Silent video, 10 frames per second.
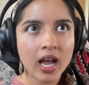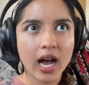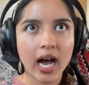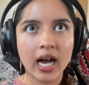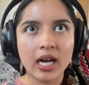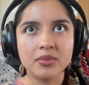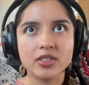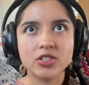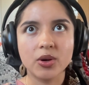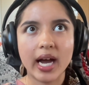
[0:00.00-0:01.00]

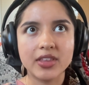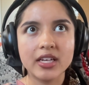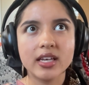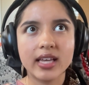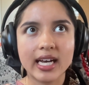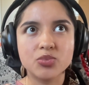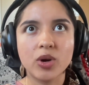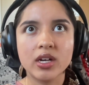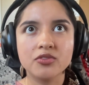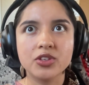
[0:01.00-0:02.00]
So I think that that's
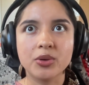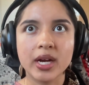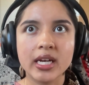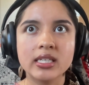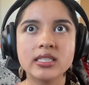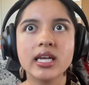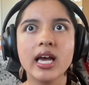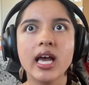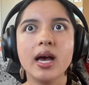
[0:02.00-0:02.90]
one of the greatest